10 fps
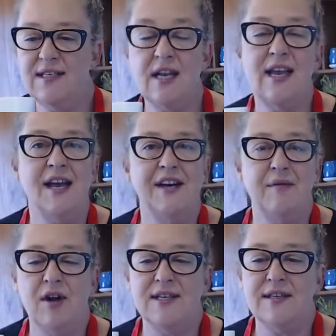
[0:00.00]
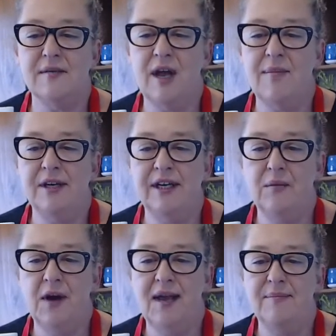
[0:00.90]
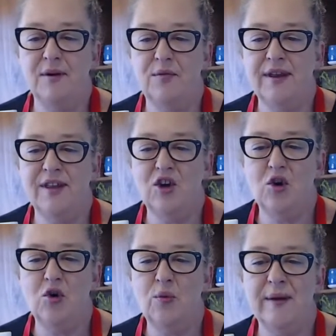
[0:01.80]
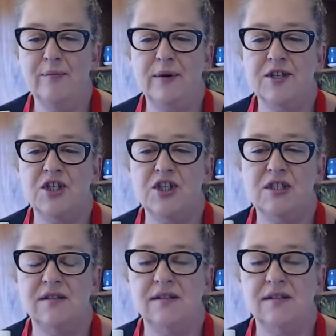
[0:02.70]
I can't eat rice at the moment anyway, but with Cool Whip, which